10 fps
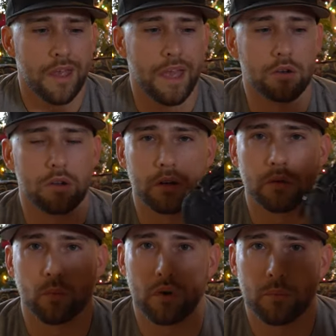and you're
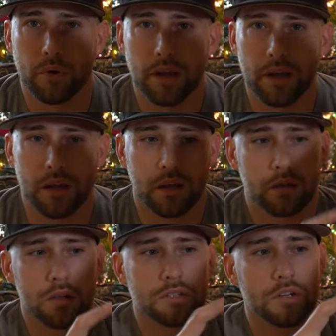gonna wanna break it
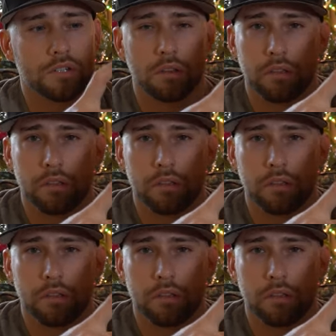in touching